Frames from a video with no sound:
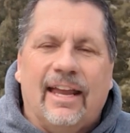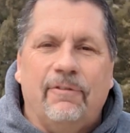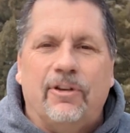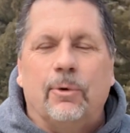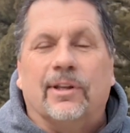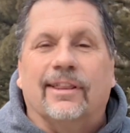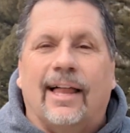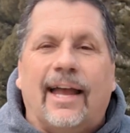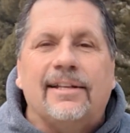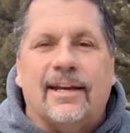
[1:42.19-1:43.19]
If you would
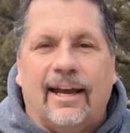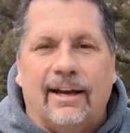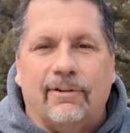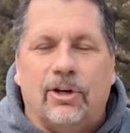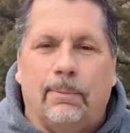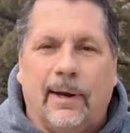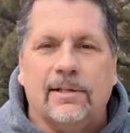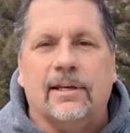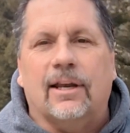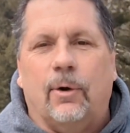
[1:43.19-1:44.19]
like to have a New
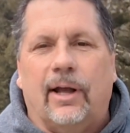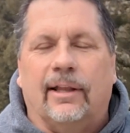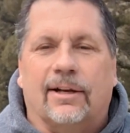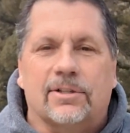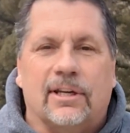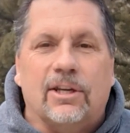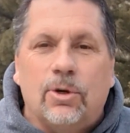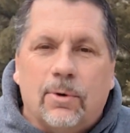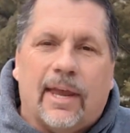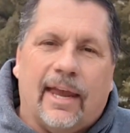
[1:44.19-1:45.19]
Mexico LLC,
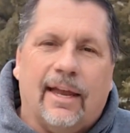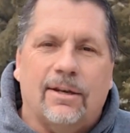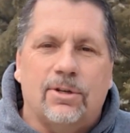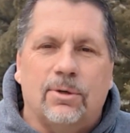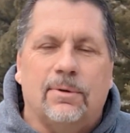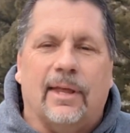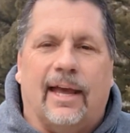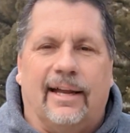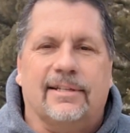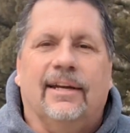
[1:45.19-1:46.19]
you can do
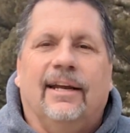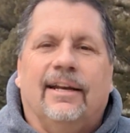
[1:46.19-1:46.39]
that.